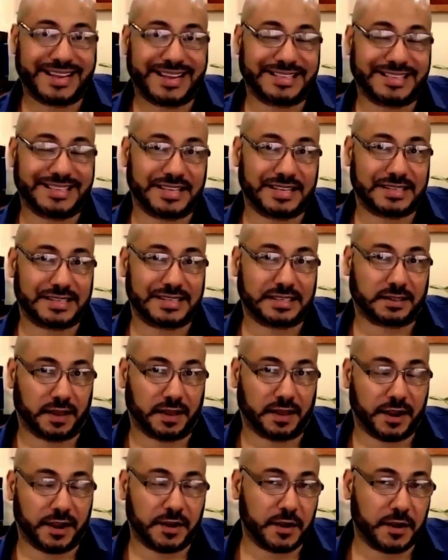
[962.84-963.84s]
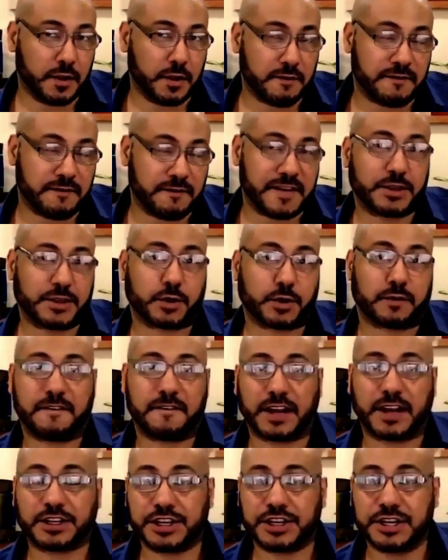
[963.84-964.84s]
releases new feature
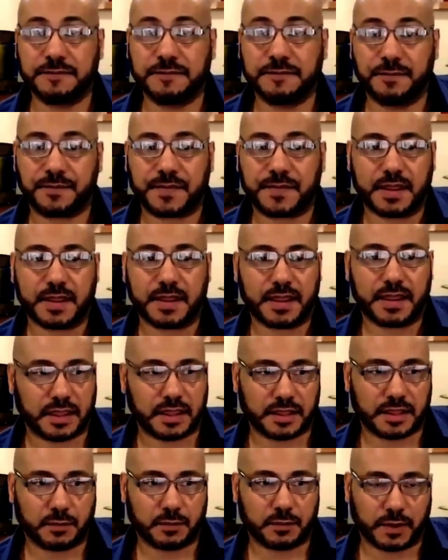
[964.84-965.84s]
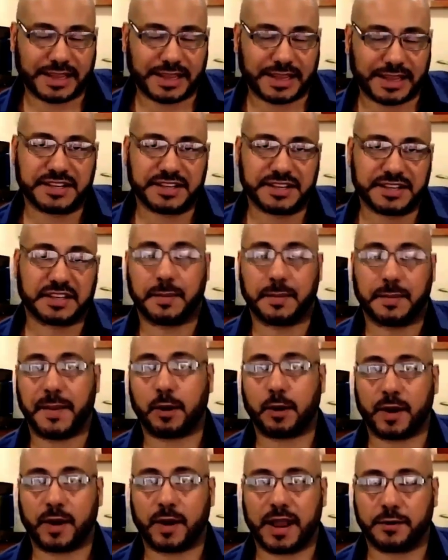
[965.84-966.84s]
function, it releases it to
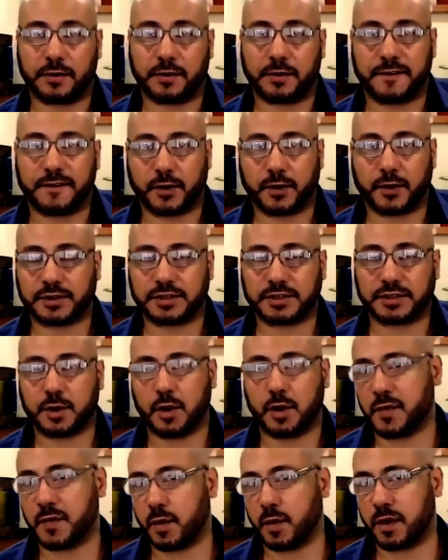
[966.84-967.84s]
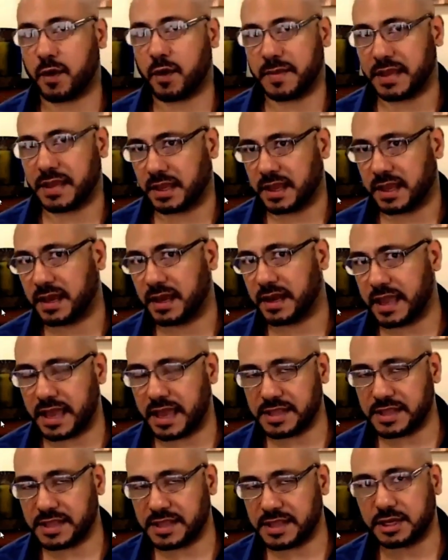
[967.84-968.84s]
Power Editor first. So if you want to be on the
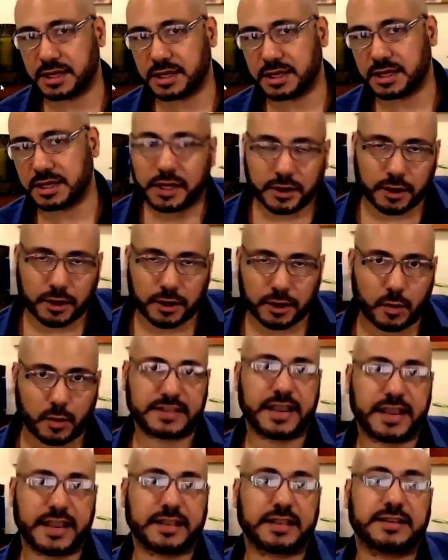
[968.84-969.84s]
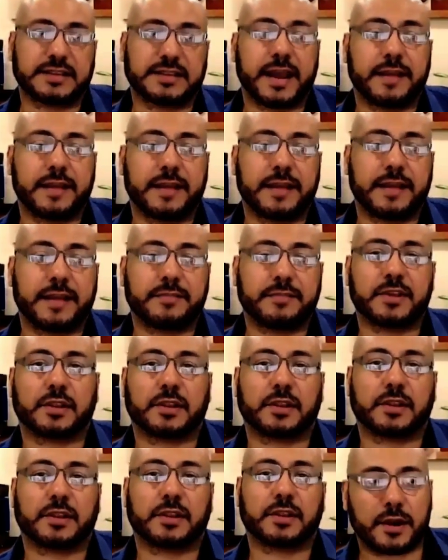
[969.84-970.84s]
cutting edge, you want to take the time to
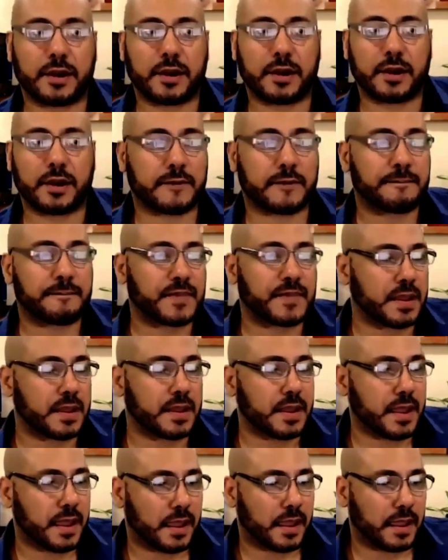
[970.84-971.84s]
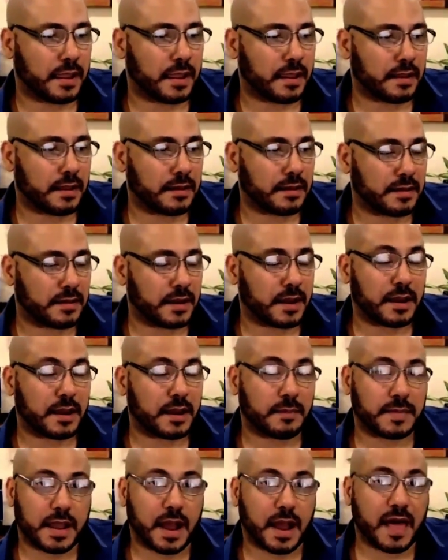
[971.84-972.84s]
learn Power Editor. And
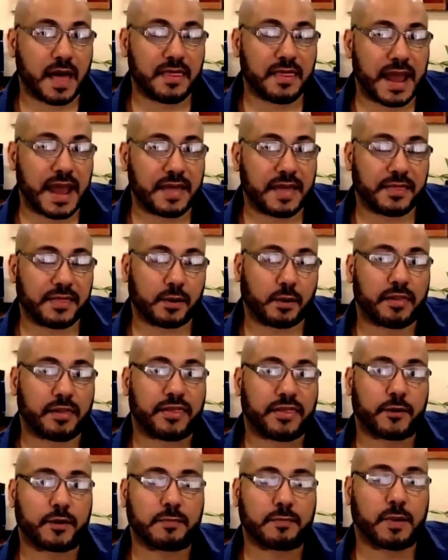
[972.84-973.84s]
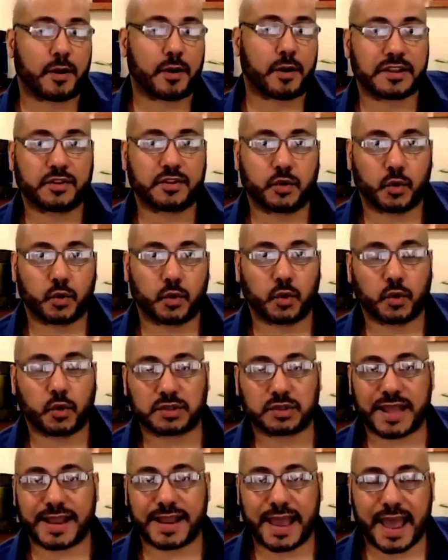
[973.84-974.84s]
beyond that, there are third-party
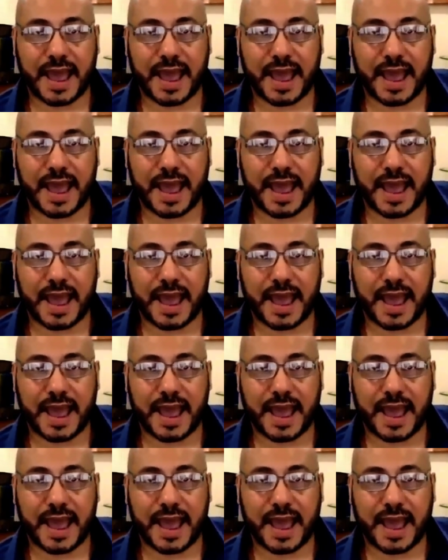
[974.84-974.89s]
tools like